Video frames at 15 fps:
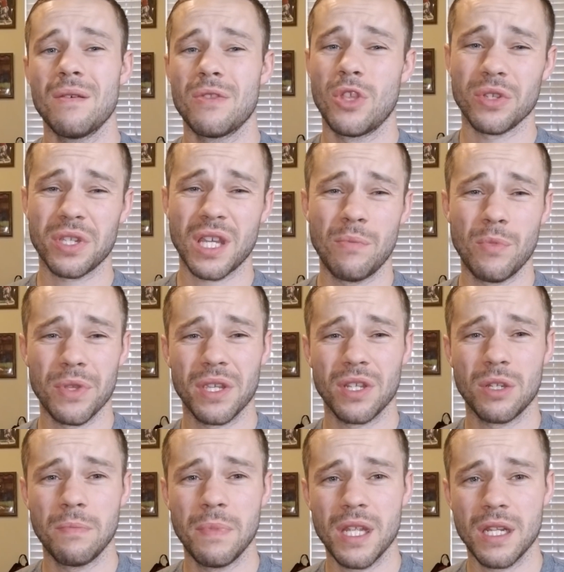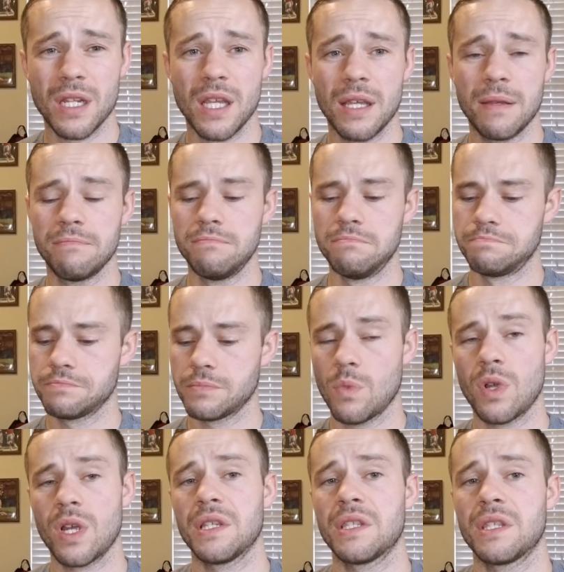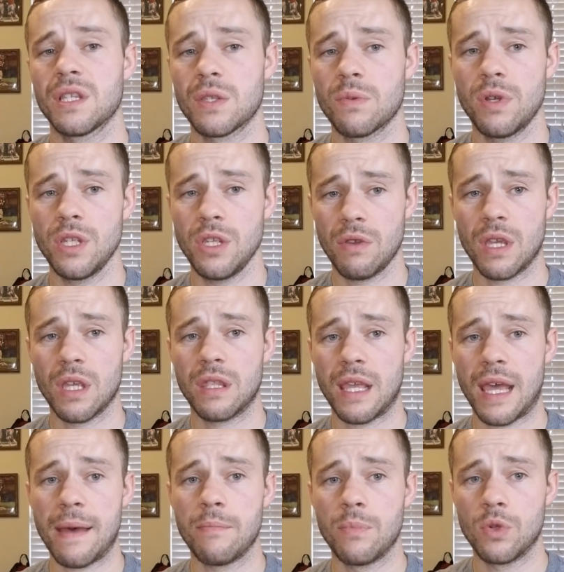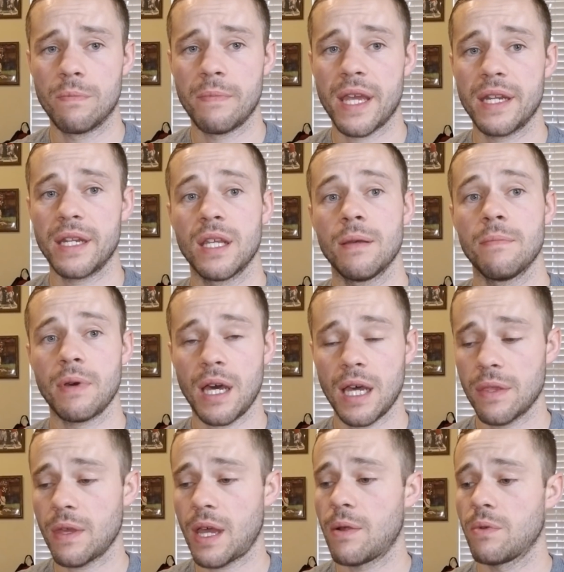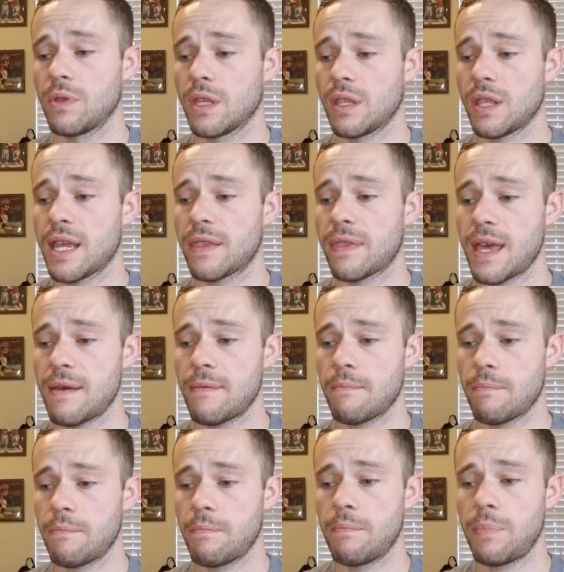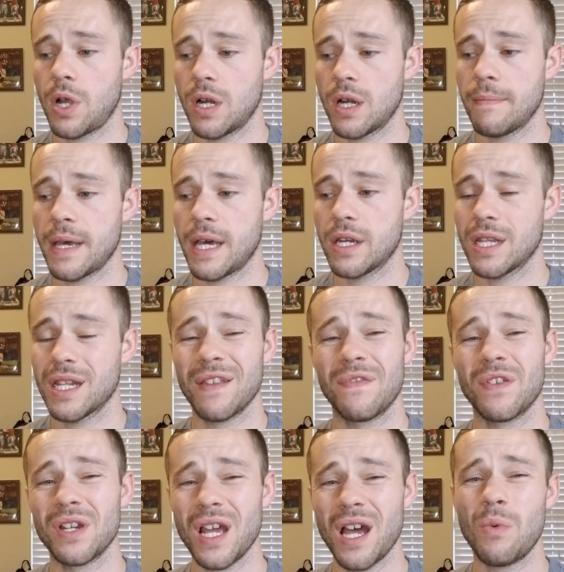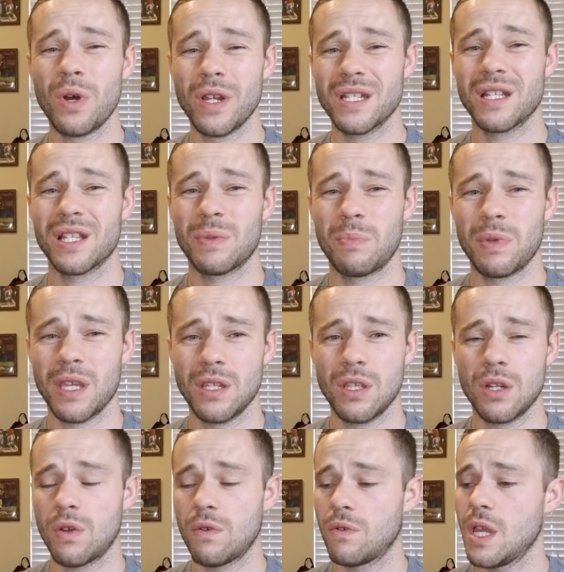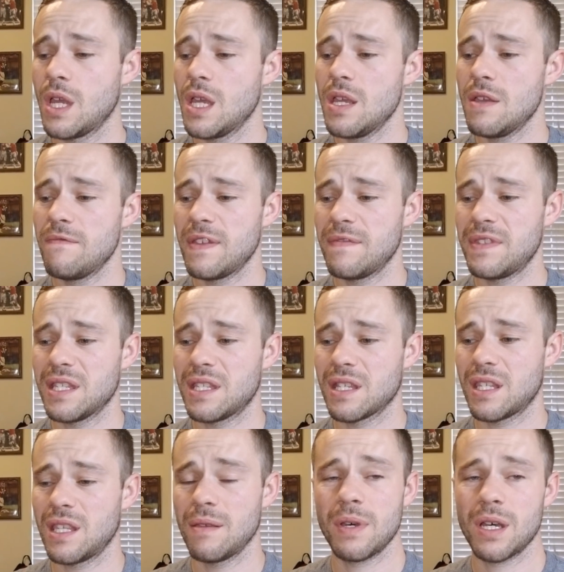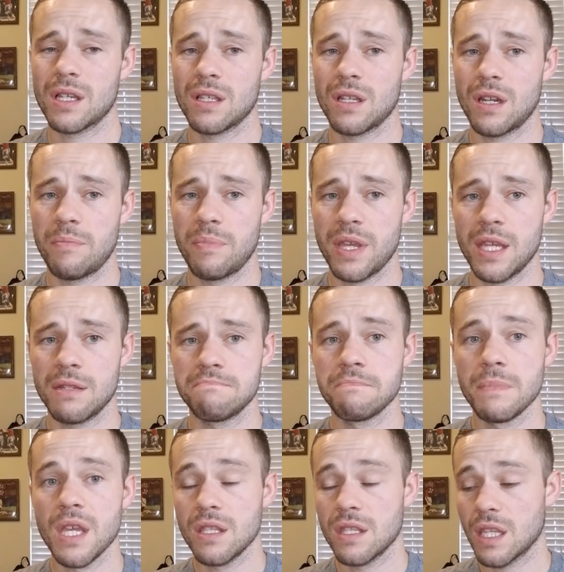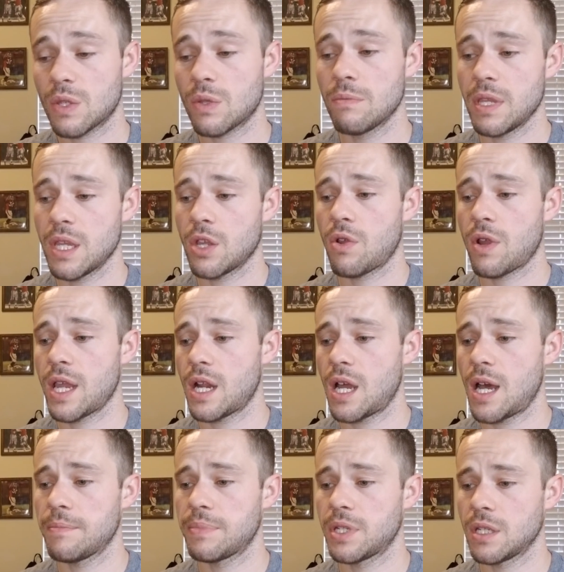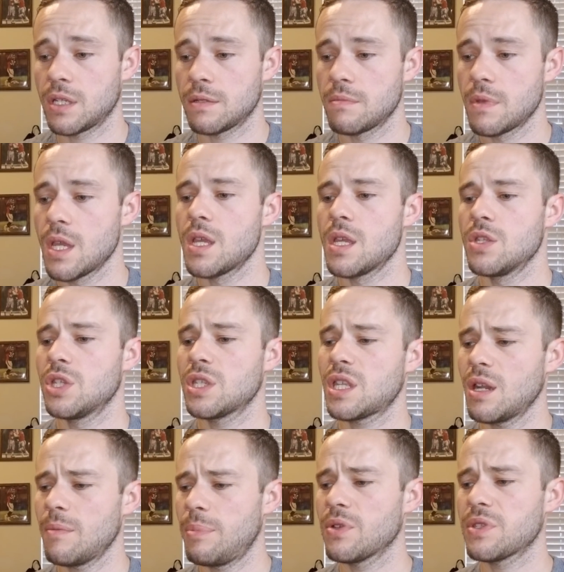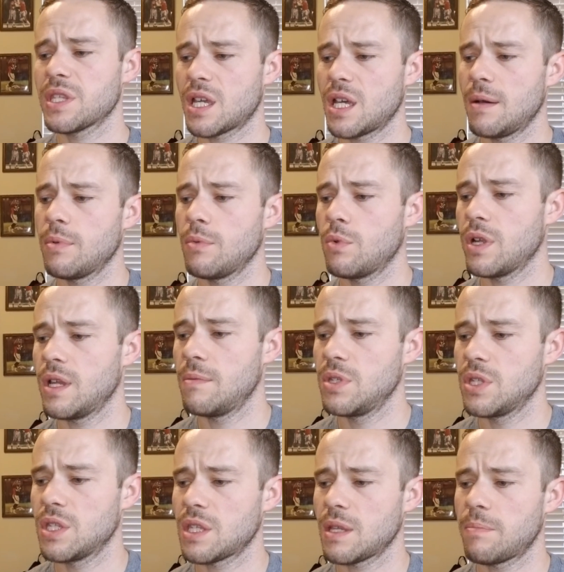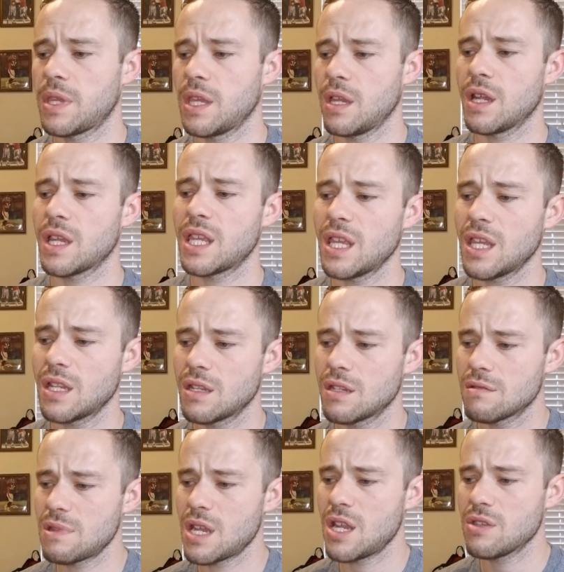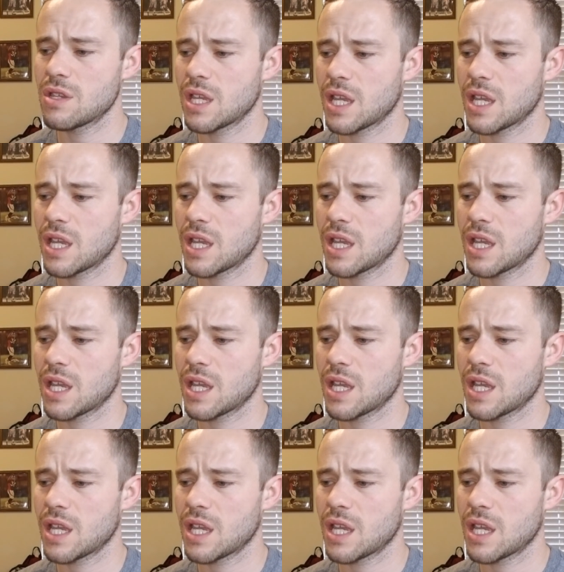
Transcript: Those come with a Schmidt nib, whereas this one you get that Moonman nib. I really like that part about it. If you're not wanting to spend, you know, 50, 60 bucks on a pen, this would be a great option. Just going to post a couple more images up here. Again, there you can